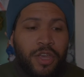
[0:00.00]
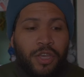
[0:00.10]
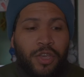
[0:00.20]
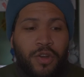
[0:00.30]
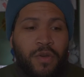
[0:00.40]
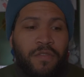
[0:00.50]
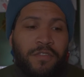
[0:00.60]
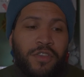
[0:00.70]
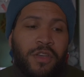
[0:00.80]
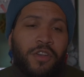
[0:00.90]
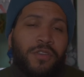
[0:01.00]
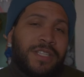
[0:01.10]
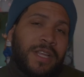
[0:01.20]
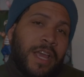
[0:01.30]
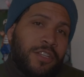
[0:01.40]
You know, if you
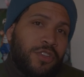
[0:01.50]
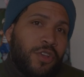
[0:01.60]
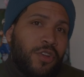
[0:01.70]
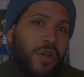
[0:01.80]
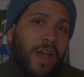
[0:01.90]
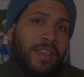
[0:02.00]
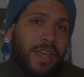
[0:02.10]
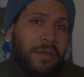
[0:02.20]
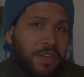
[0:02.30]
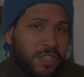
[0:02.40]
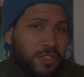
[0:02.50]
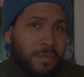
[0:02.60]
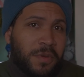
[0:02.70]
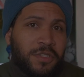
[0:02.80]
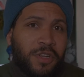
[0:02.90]
increase the ISO, you know how the image is
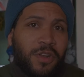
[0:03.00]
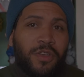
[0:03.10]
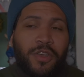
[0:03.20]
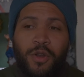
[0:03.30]
supposed to look.